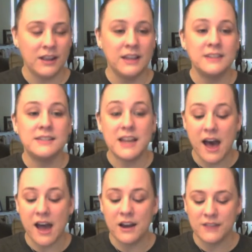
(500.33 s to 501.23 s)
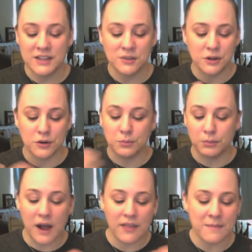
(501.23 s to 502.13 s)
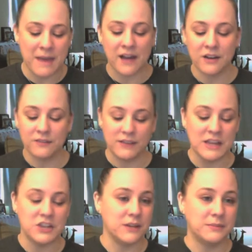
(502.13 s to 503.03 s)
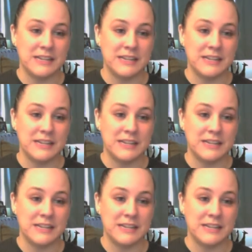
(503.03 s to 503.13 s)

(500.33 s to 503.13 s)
He's the God of Israel who brought them out of Egypt.